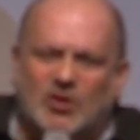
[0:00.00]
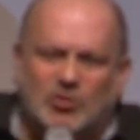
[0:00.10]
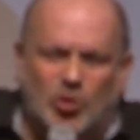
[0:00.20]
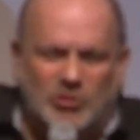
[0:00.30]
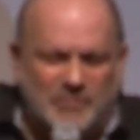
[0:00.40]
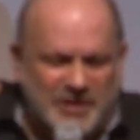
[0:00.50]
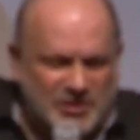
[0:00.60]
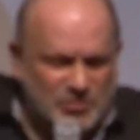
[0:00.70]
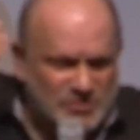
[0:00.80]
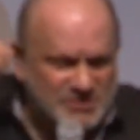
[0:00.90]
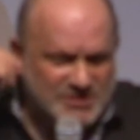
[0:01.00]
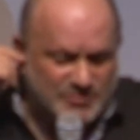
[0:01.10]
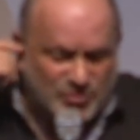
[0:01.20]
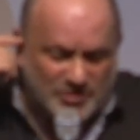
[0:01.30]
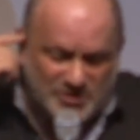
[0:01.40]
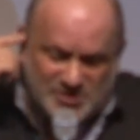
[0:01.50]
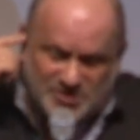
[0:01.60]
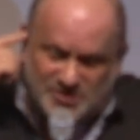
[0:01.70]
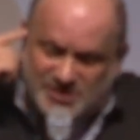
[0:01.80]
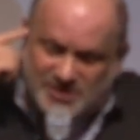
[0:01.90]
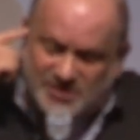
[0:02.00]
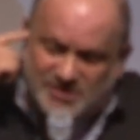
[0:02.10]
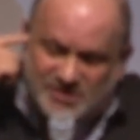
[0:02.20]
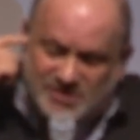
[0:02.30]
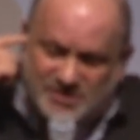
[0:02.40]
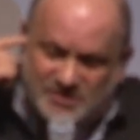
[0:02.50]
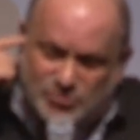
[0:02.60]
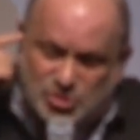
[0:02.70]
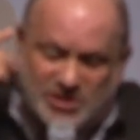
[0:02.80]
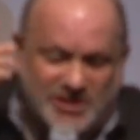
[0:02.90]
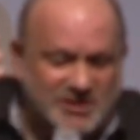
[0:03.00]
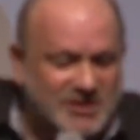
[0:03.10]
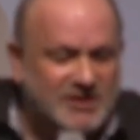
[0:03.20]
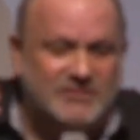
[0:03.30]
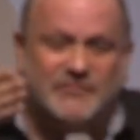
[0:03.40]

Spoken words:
Golda Meir was the prime minister then, and Moshe Dayan,